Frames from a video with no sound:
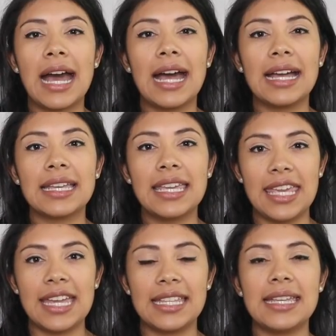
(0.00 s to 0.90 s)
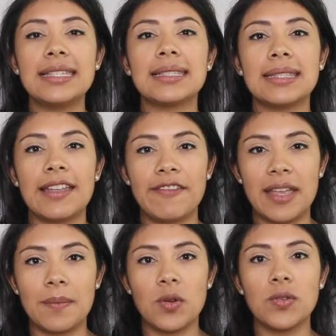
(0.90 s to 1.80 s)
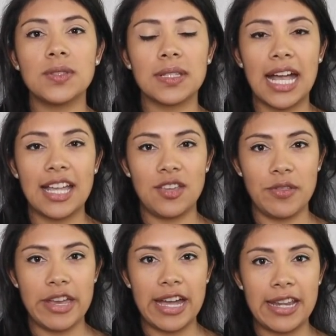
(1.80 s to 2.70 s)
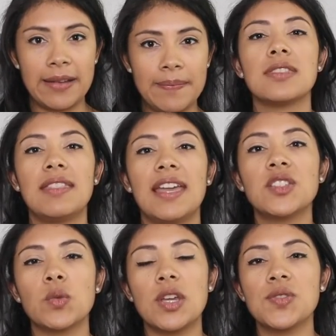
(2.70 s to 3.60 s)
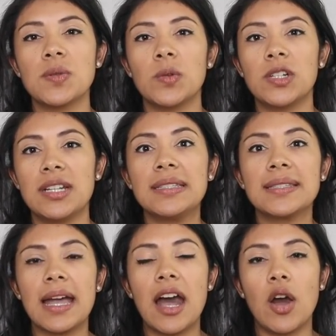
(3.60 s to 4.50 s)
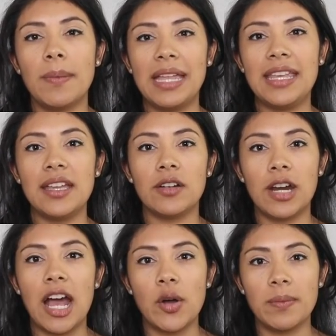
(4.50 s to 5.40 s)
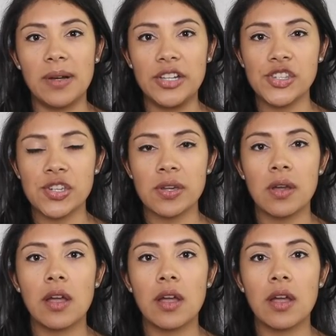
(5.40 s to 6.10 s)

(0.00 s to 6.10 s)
¿A quiénes debemos ayudar? The next question word is how many or how much.